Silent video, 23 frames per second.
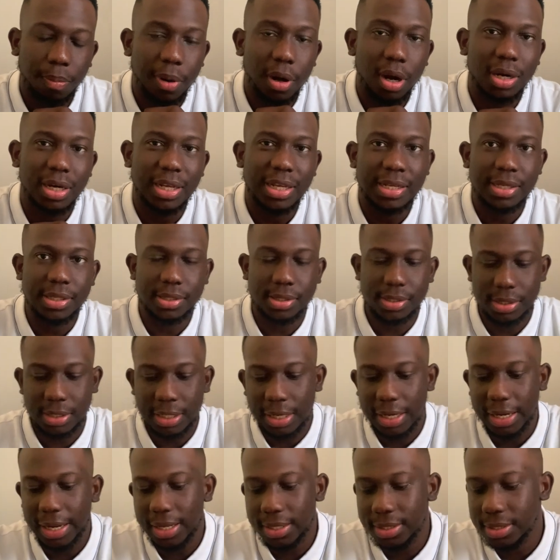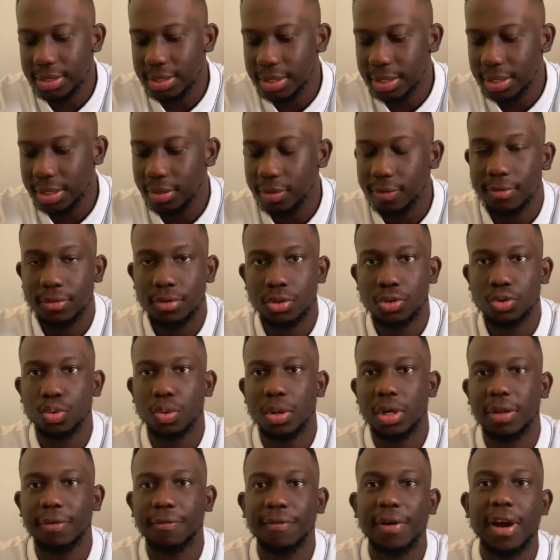part is the next
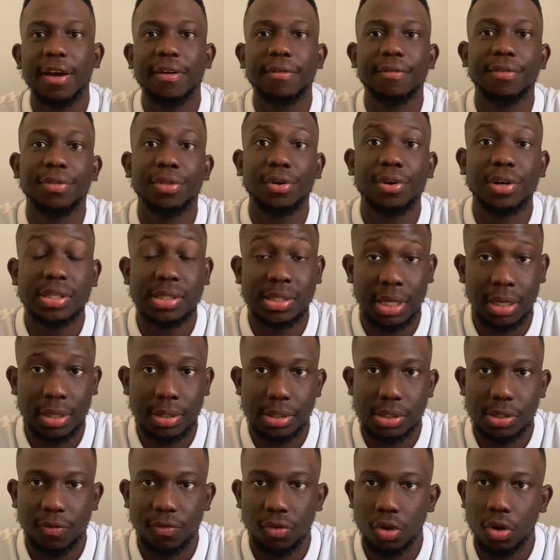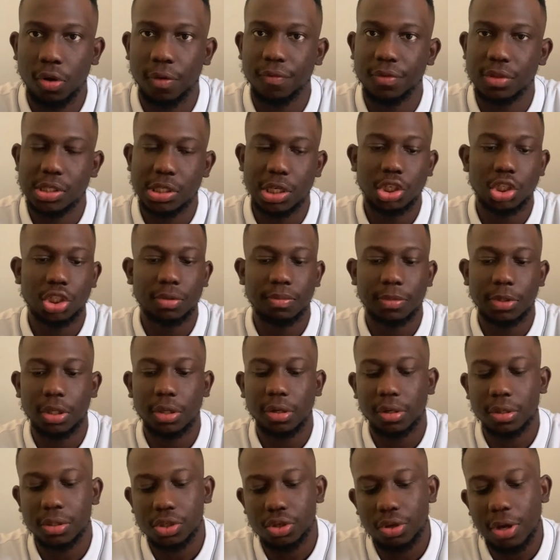25, 30 seconds of the conversation,
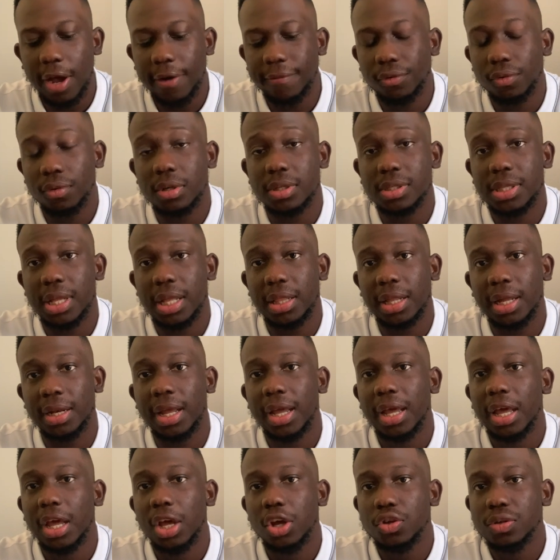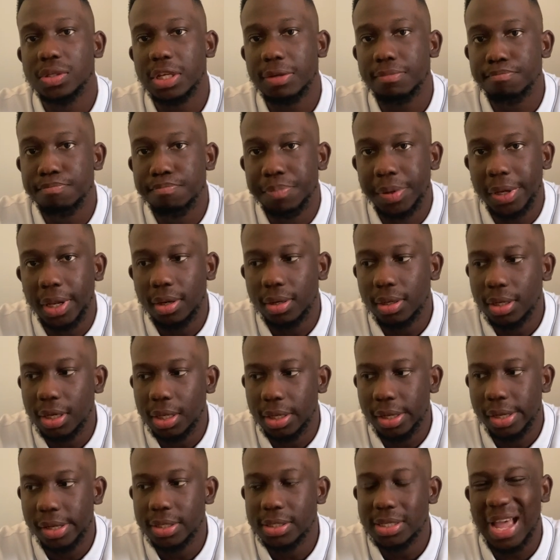because you have to understand that, you see,
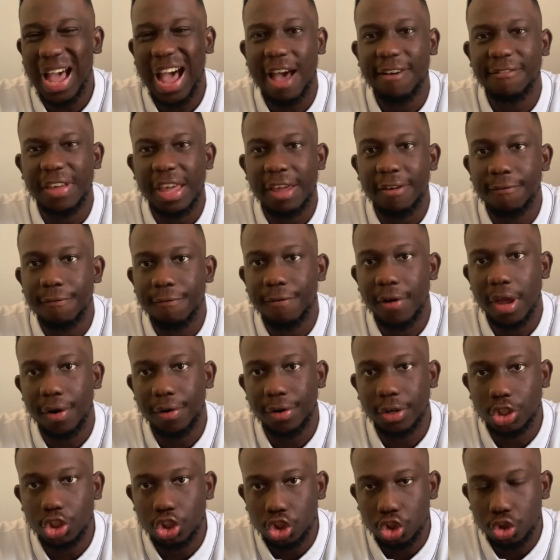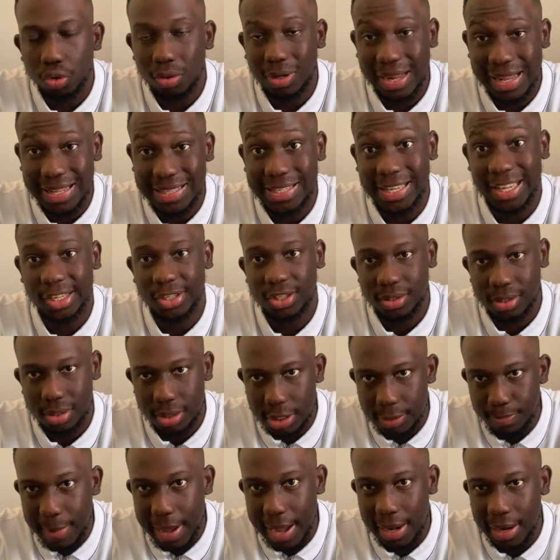billionaires have a very short attention
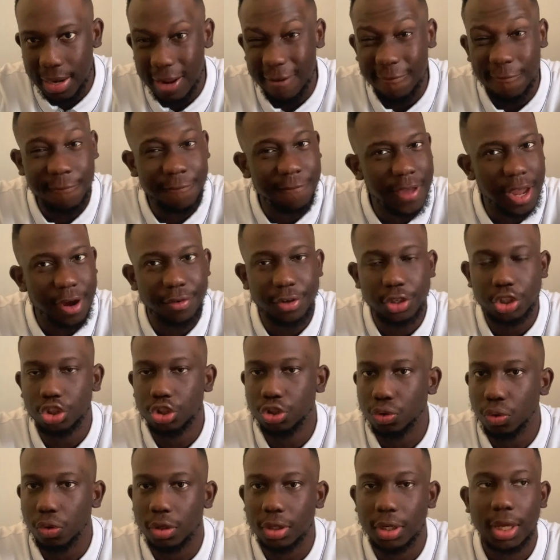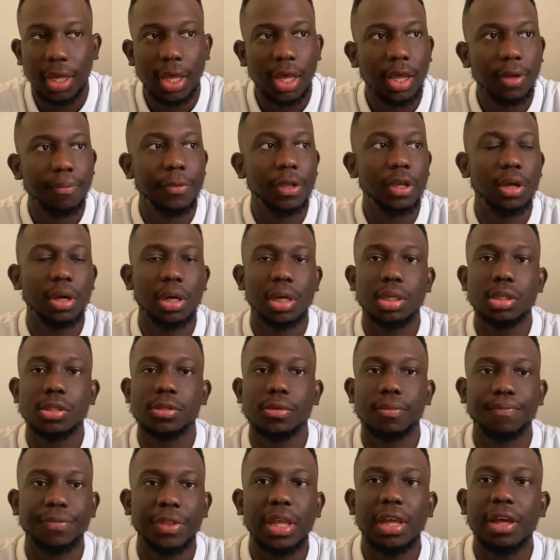span, very short, because
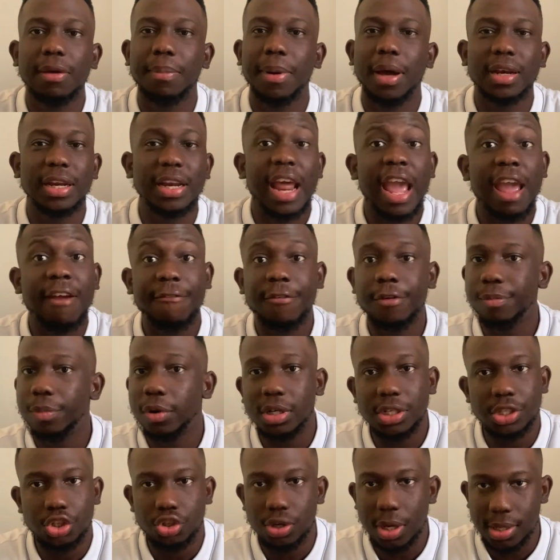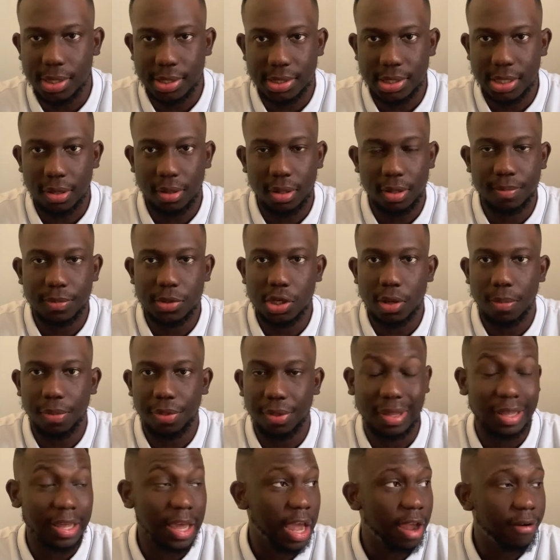think about it, everybody's trying to sell them
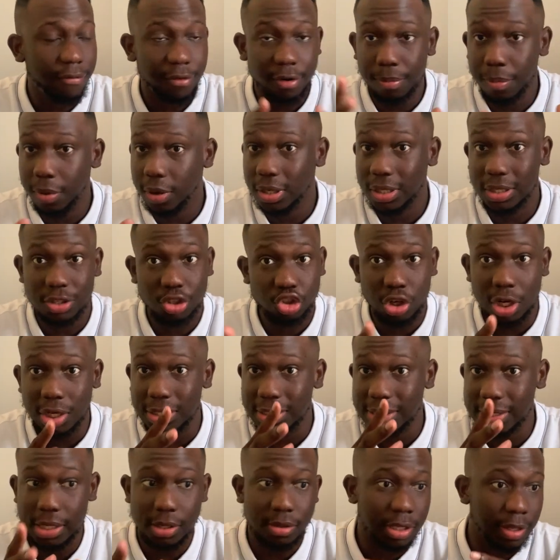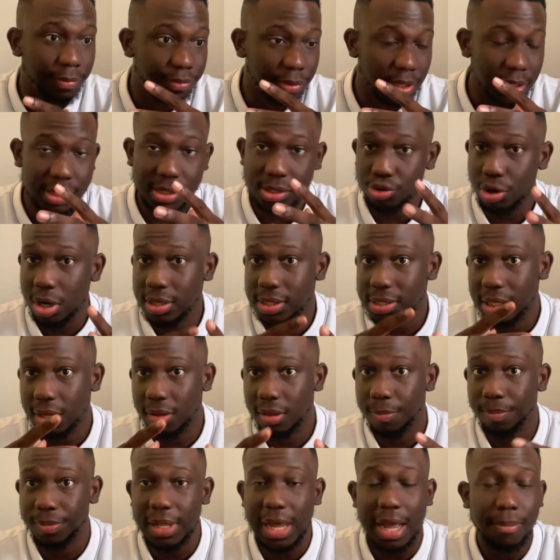something, everybody's trying to sell them this, trying to sell
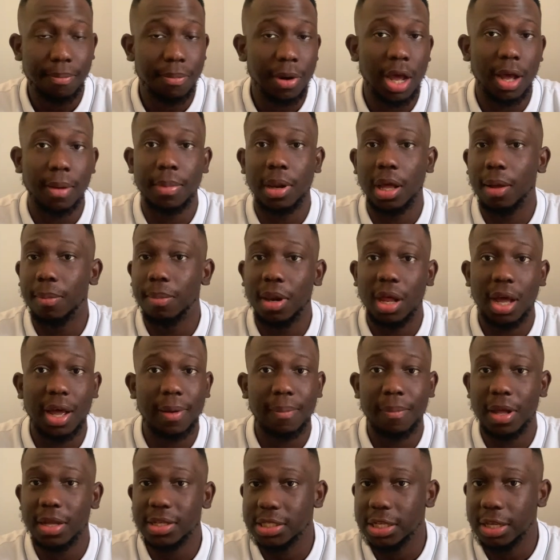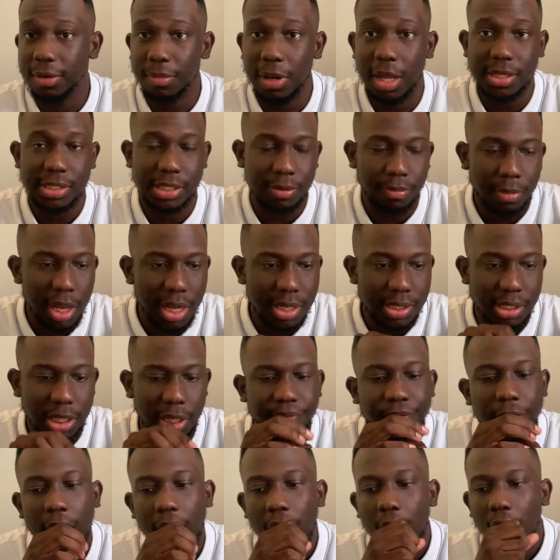them that, blah, blah, blah, blah, say, blah, say, blah, say.
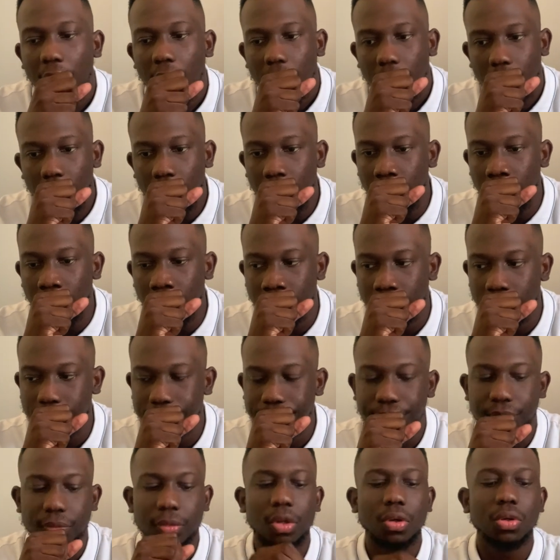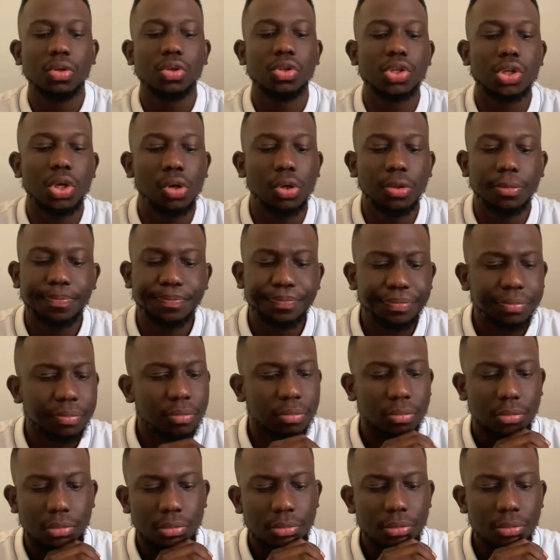So,
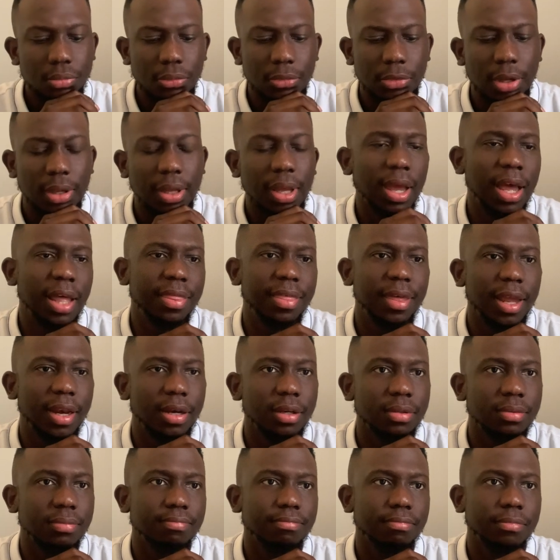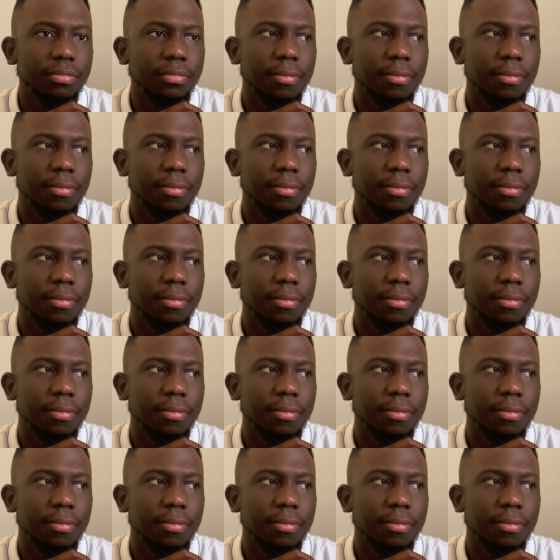and then